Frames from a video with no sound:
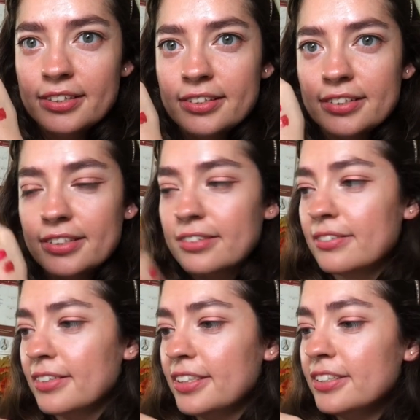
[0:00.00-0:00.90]

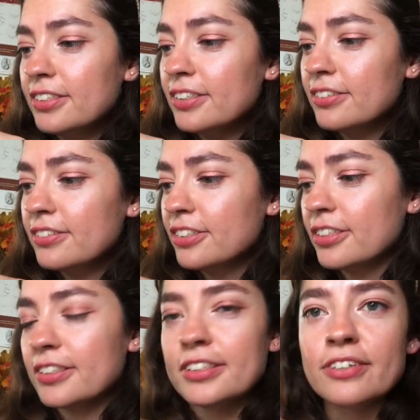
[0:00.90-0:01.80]
So these tones
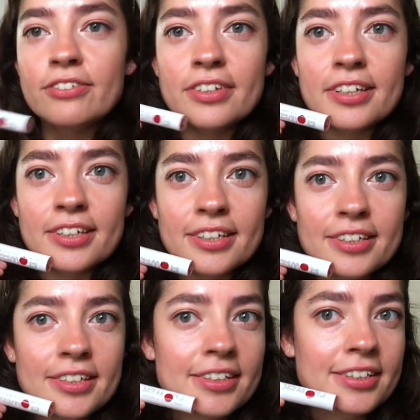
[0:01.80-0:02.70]
are
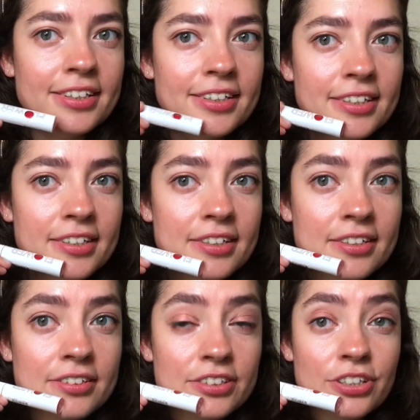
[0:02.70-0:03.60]
definitely
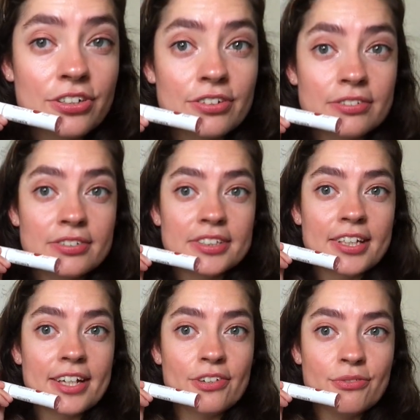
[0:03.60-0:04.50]

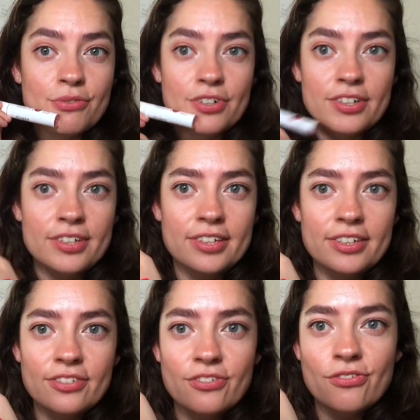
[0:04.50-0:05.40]
tones I
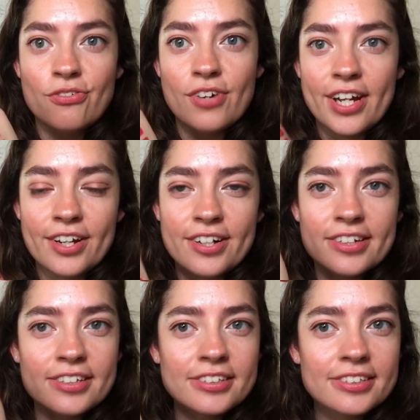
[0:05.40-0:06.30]
would
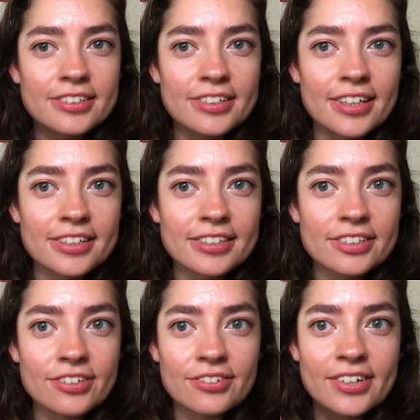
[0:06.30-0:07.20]
wear, so
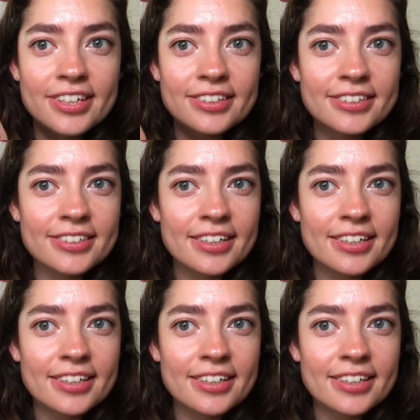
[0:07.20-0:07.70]
that's great.